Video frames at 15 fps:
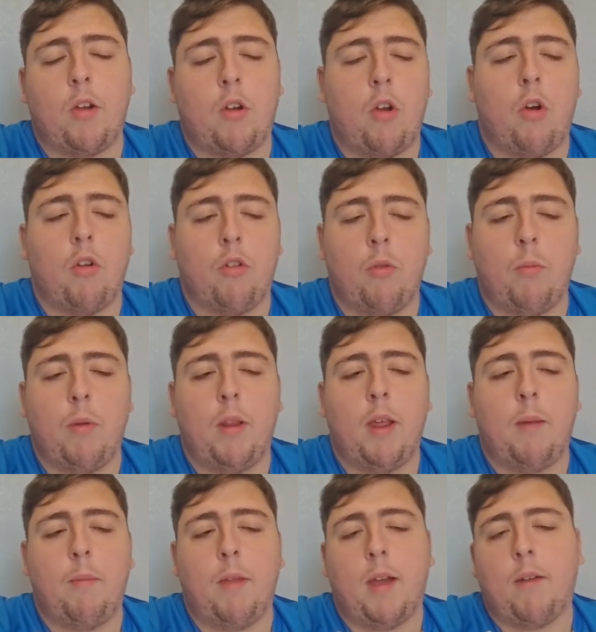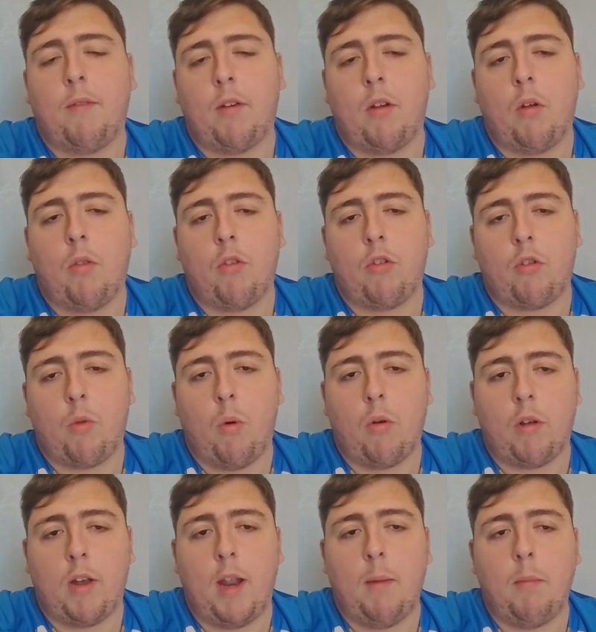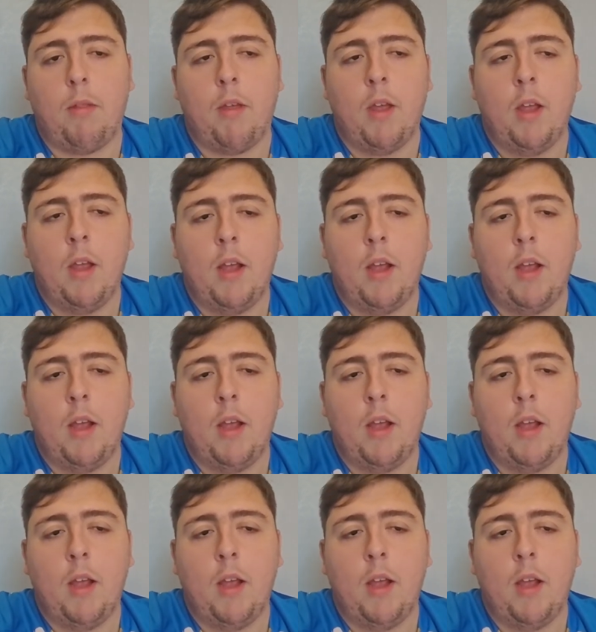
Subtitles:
caught up with them. They haven't got the squad depth